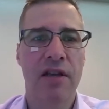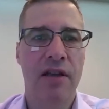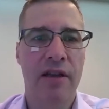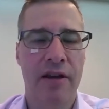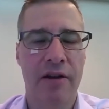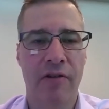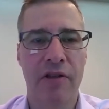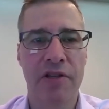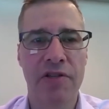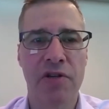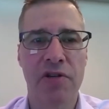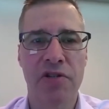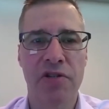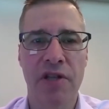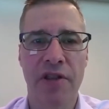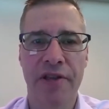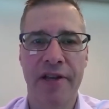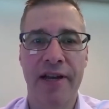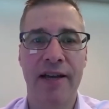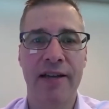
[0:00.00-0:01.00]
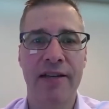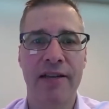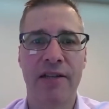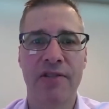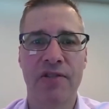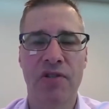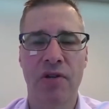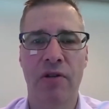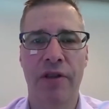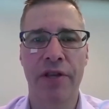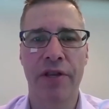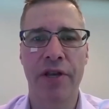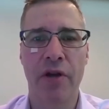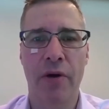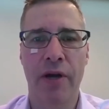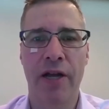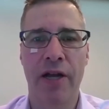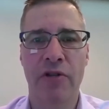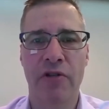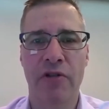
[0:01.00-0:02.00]
And our listeners on the continent certainly know
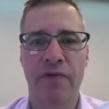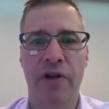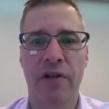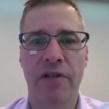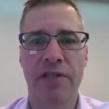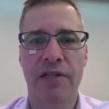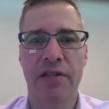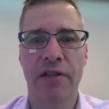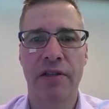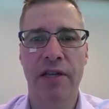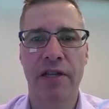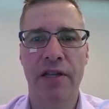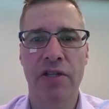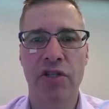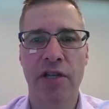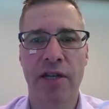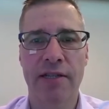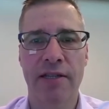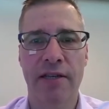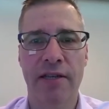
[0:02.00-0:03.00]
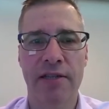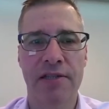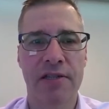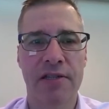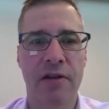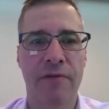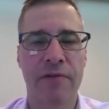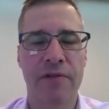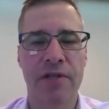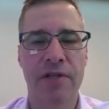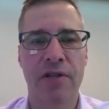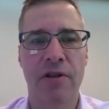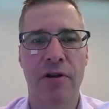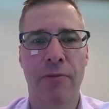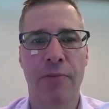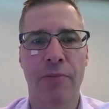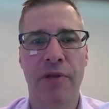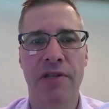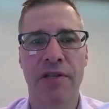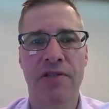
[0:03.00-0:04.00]
how much volatility injected itself into
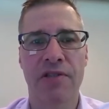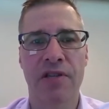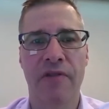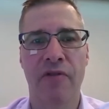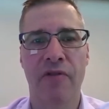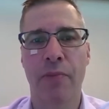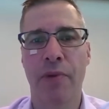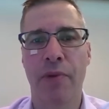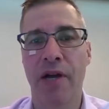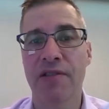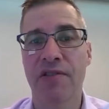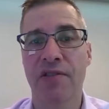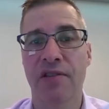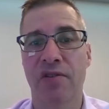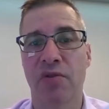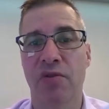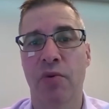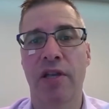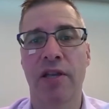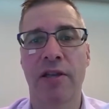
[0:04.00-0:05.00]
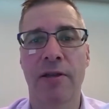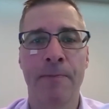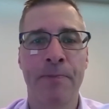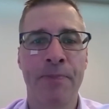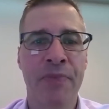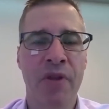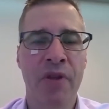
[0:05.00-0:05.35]
European sovereign bonds this week,